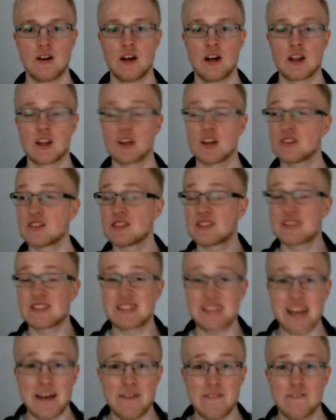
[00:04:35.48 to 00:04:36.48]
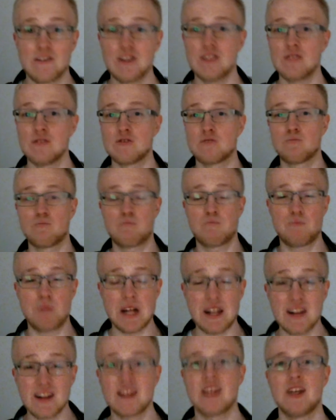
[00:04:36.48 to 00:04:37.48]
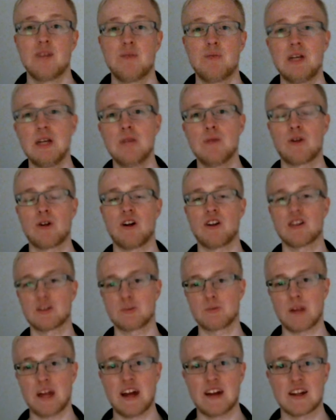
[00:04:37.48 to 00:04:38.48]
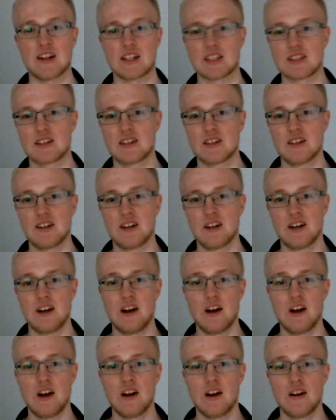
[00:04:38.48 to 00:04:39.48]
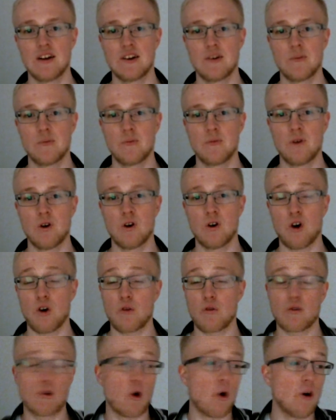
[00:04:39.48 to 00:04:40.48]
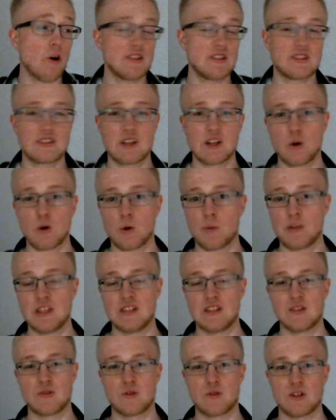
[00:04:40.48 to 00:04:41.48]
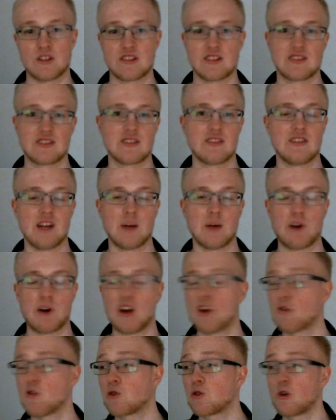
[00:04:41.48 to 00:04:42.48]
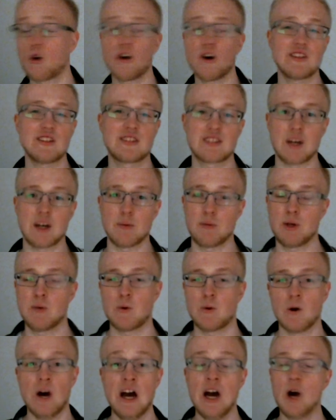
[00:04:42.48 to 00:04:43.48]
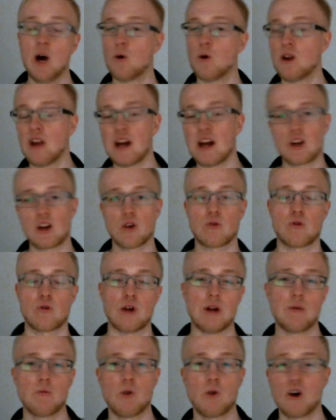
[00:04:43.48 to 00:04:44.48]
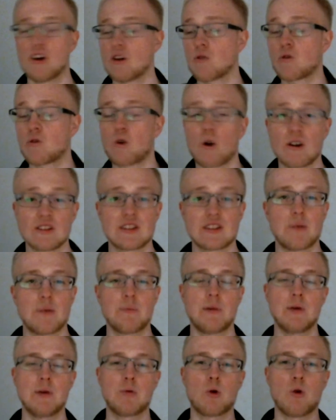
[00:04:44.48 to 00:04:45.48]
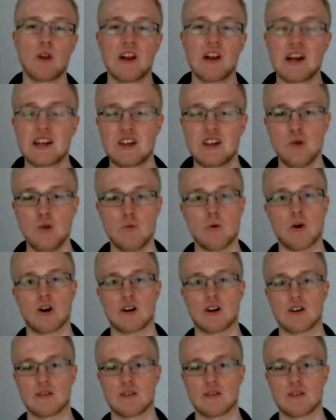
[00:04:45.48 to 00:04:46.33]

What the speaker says: There's 7 billion people on this planet. Of course there will be differences in them, and of course some people will like your friend more, and of course some people will like you more.